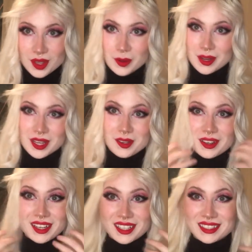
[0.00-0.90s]
Okay,
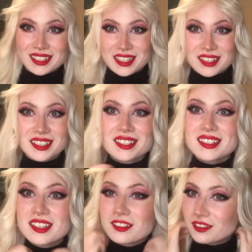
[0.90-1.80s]
you guys, here is
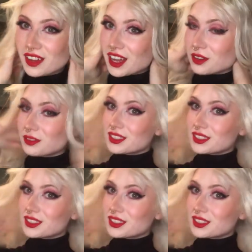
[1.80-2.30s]
the final